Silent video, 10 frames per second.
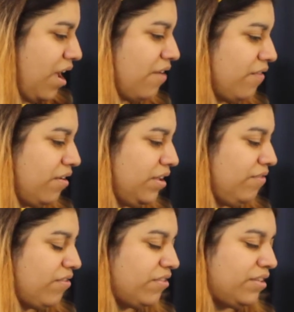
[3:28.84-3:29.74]
Either
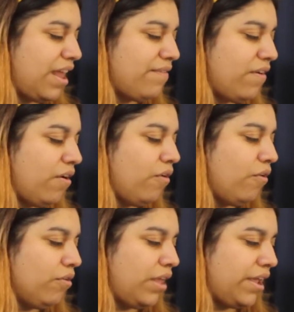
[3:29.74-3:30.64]
leather
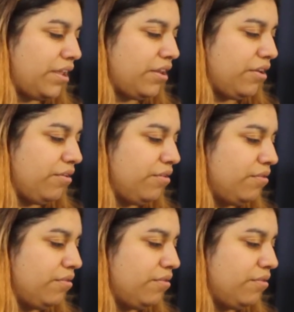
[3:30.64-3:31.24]
or like, you know.